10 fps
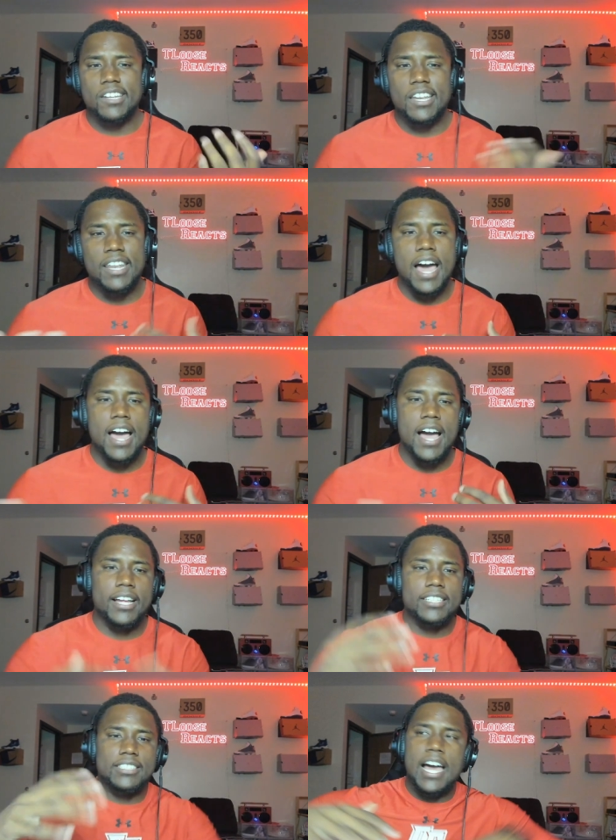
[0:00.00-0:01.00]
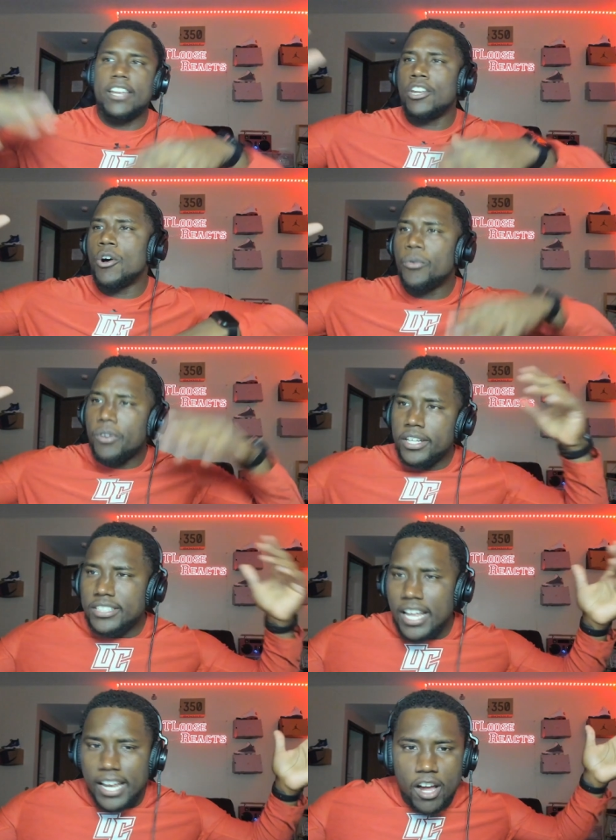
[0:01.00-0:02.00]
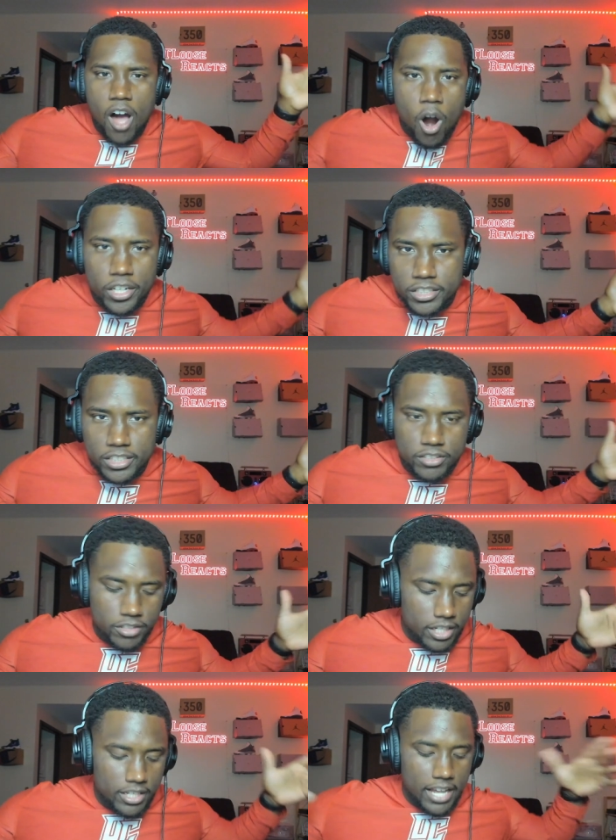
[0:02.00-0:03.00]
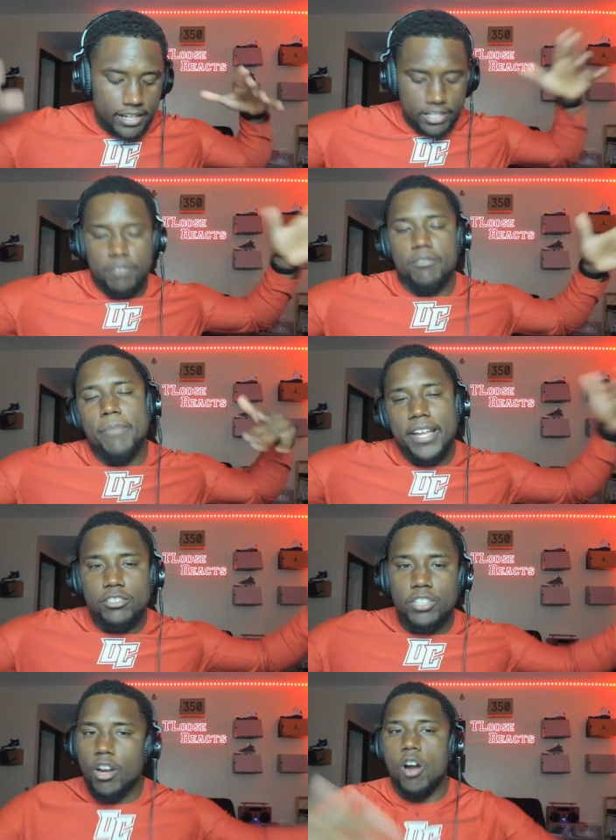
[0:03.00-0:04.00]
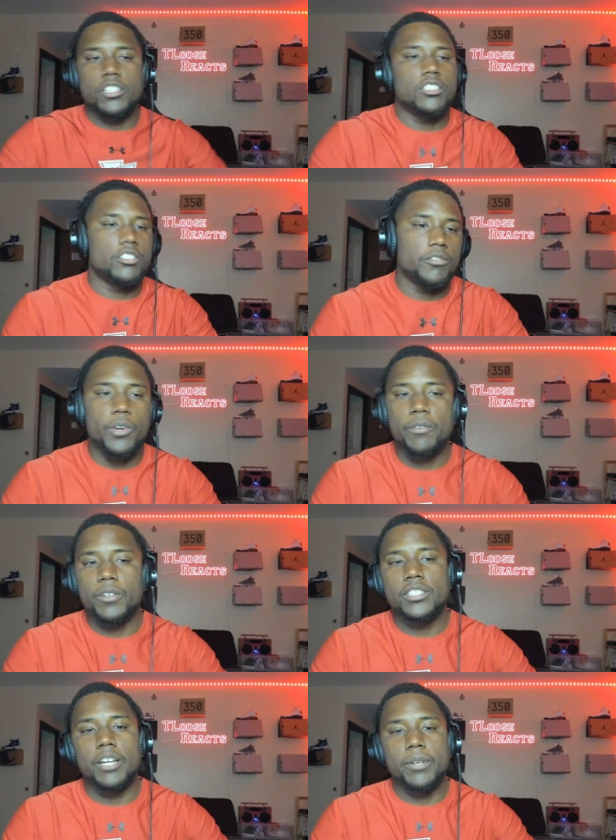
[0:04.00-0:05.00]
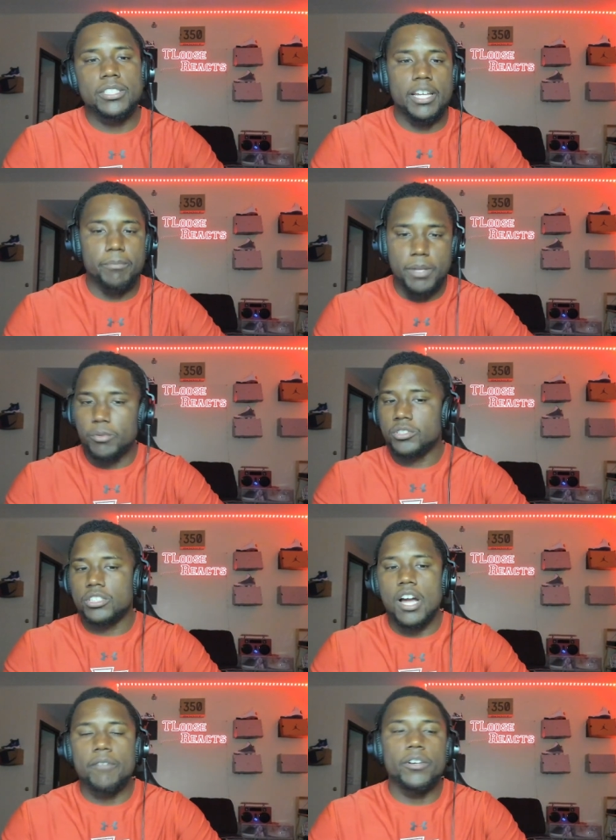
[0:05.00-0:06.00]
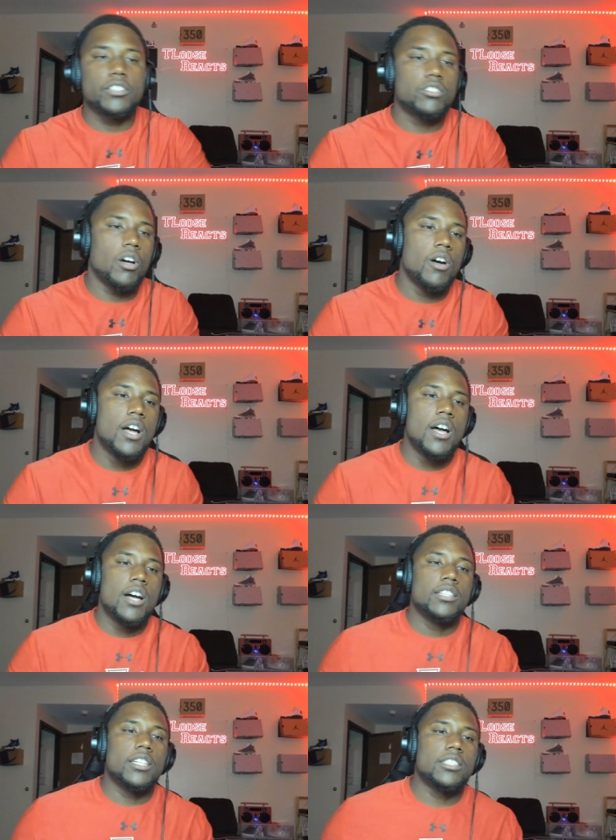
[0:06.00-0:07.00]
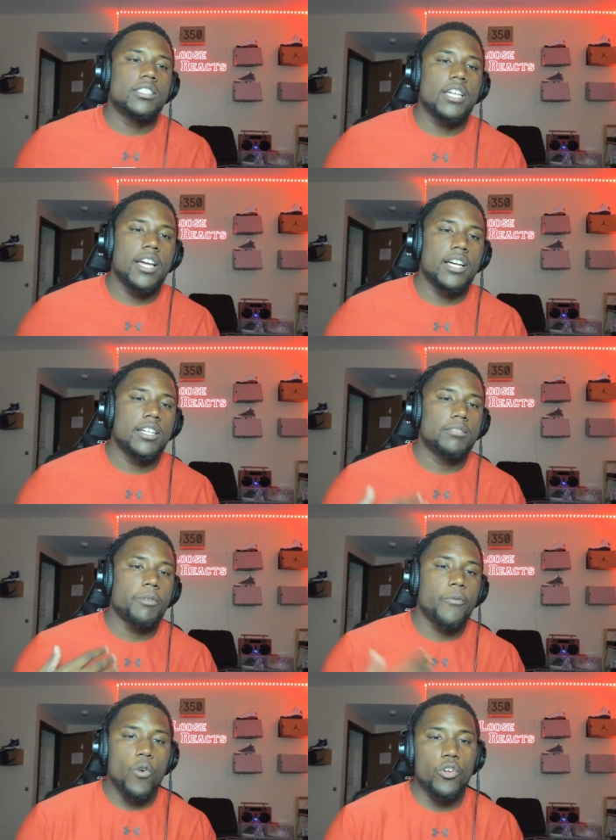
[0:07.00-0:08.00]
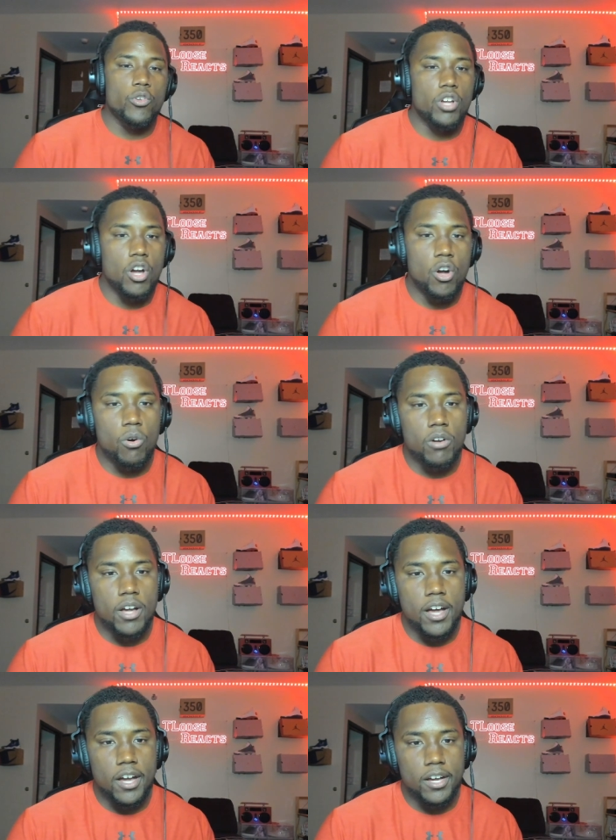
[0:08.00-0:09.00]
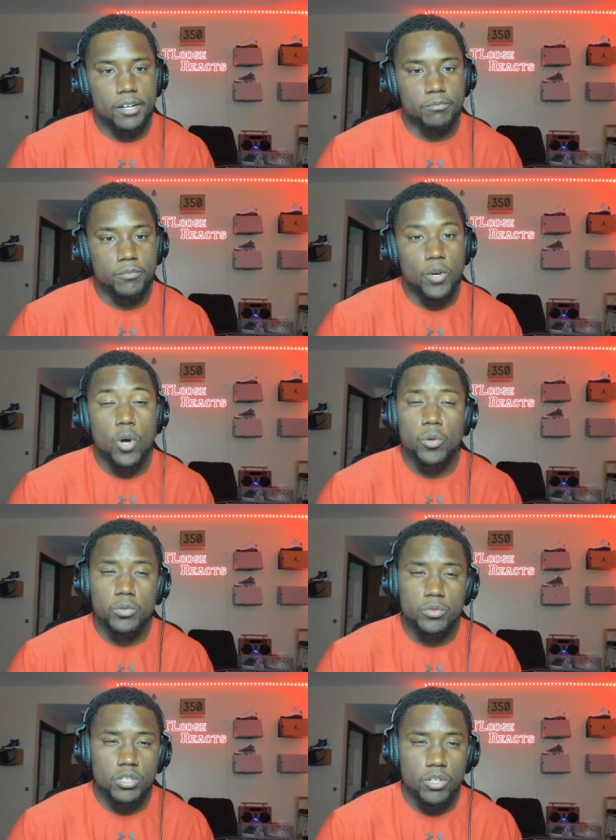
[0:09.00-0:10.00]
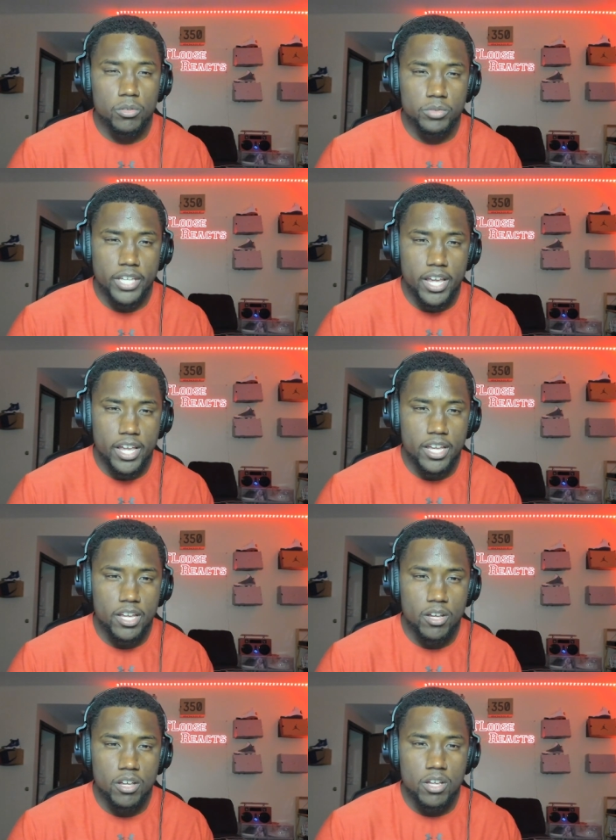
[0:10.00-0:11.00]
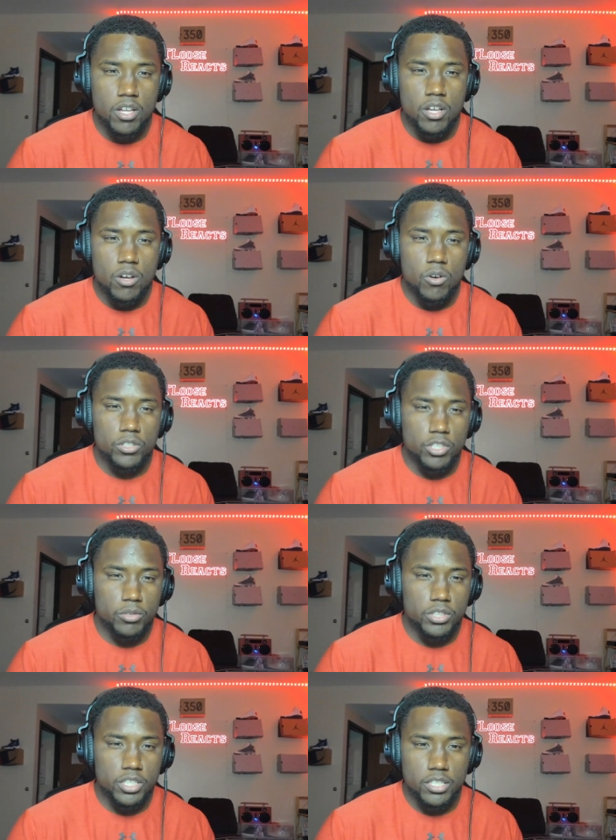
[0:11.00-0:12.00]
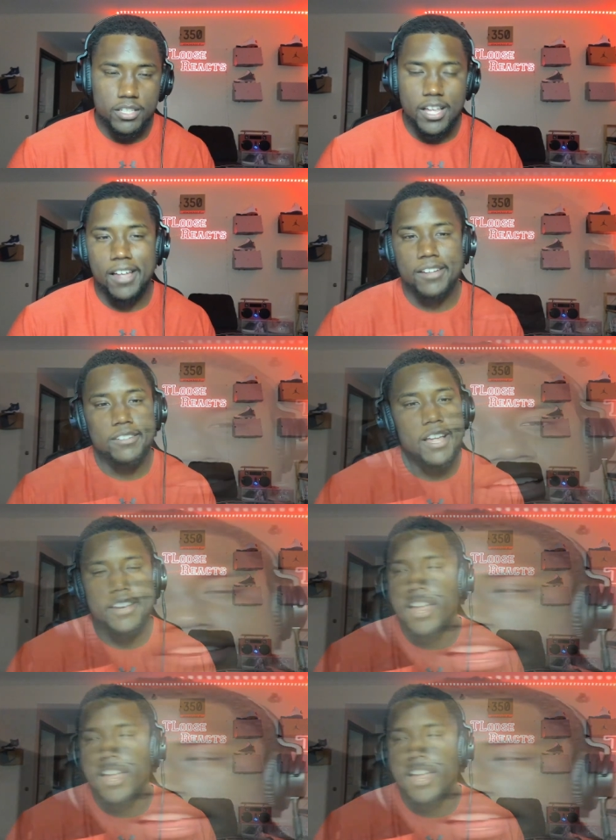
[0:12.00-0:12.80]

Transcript: not known. It's not like artists or not like mainstream artists, if you ever want to say, but it's like people just covering it. So this says, Before You Go, Josie, I